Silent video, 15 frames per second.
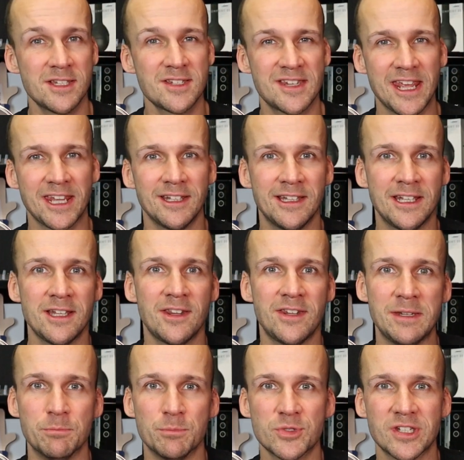Second Line
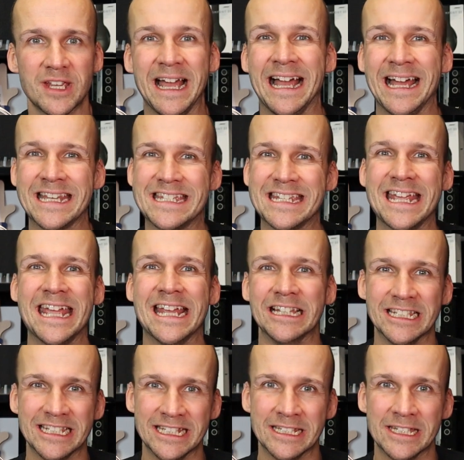Themes and
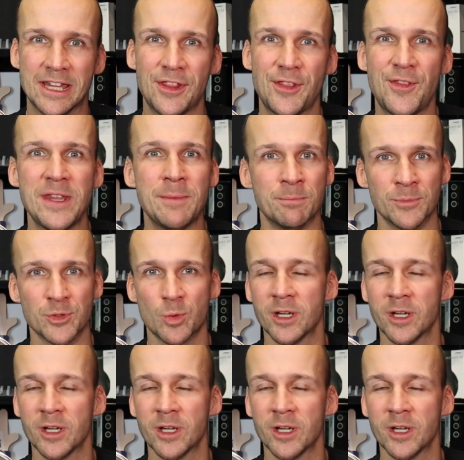Elegant Themes.